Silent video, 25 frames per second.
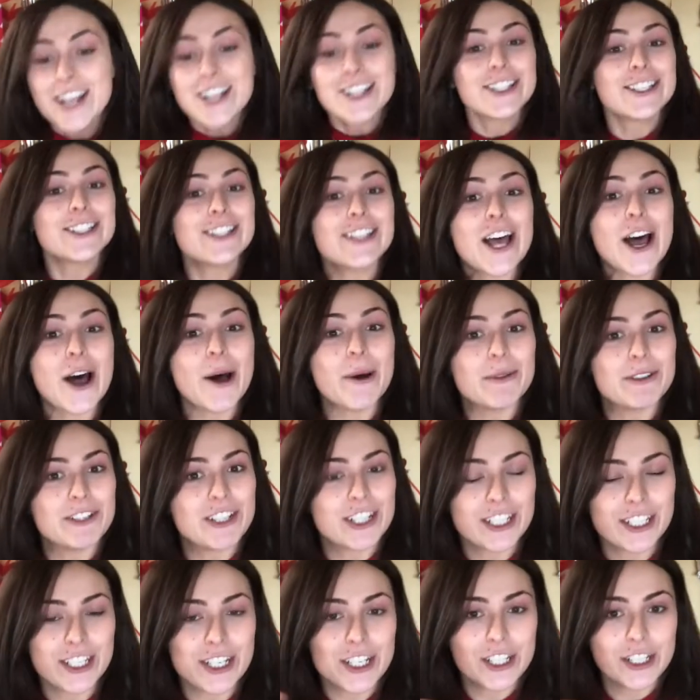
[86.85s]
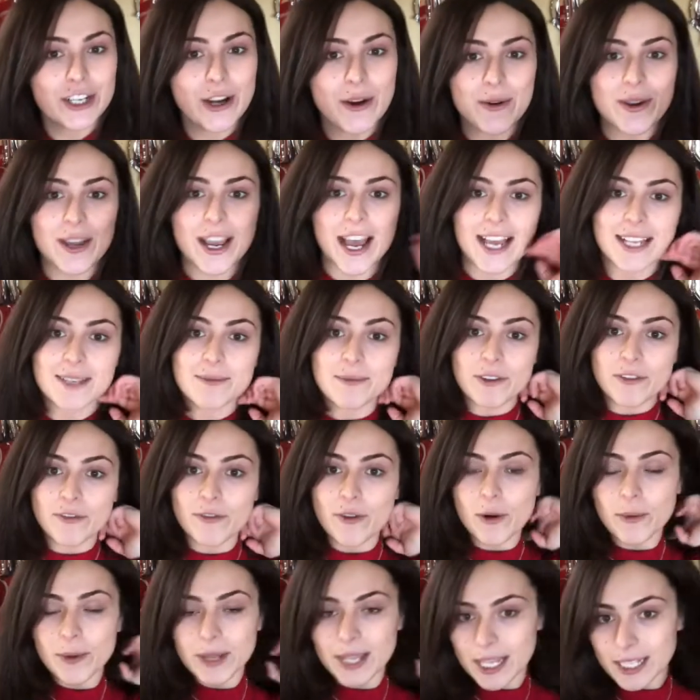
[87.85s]
So just to show you guys
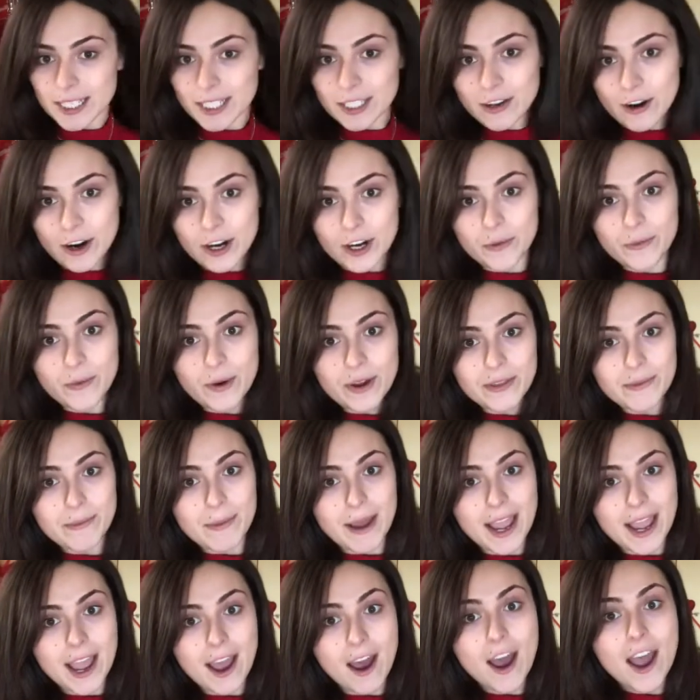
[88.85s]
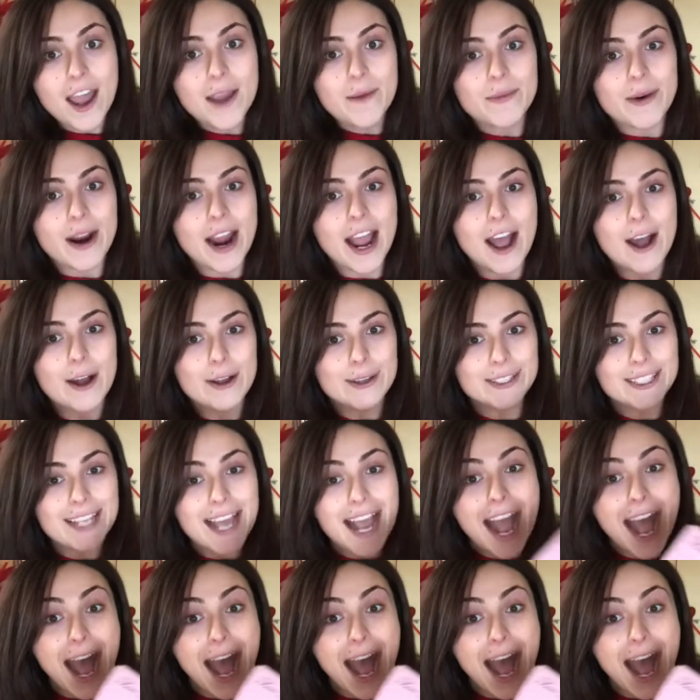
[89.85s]
before we get started with my eyebrows,